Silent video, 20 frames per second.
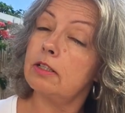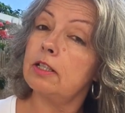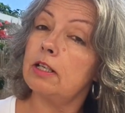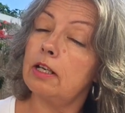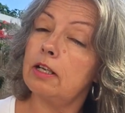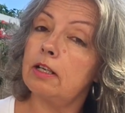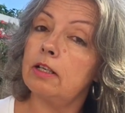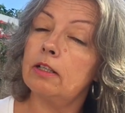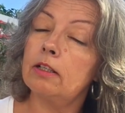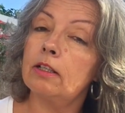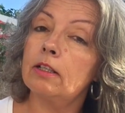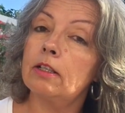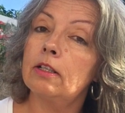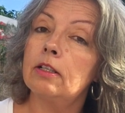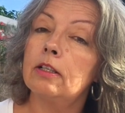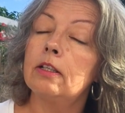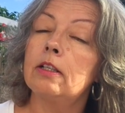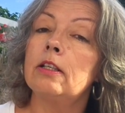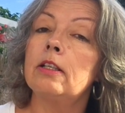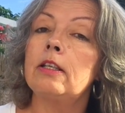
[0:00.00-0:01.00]
tug
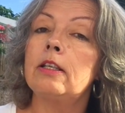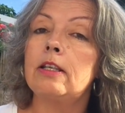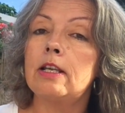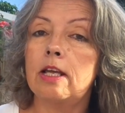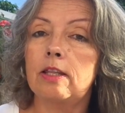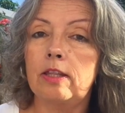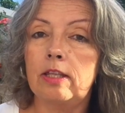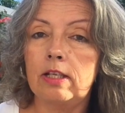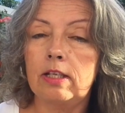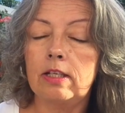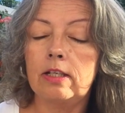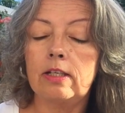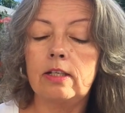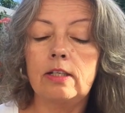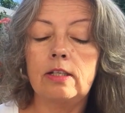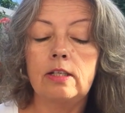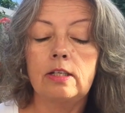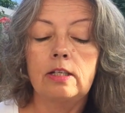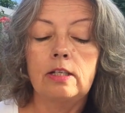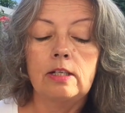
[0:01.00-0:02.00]
nothing.